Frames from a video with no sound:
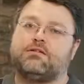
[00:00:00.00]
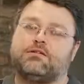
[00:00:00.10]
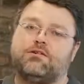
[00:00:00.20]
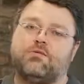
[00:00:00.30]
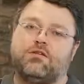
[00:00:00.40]

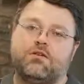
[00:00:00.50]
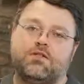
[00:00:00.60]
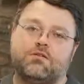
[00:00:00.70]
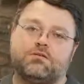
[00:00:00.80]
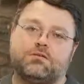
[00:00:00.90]
and so when you
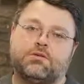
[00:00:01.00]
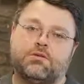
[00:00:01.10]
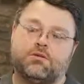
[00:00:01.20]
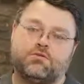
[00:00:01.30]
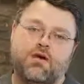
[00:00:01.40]
hit those
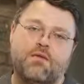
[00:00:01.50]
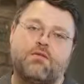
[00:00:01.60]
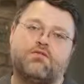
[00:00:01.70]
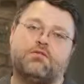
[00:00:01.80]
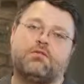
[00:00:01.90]
those write
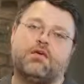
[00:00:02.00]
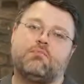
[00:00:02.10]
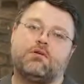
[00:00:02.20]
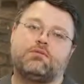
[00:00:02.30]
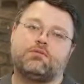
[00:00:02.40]
buffer
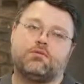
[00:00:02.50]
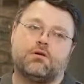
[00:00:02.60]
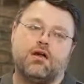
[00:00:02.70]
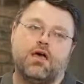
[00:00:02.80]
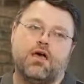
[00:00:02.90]
limits,
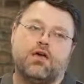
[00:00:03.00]
or,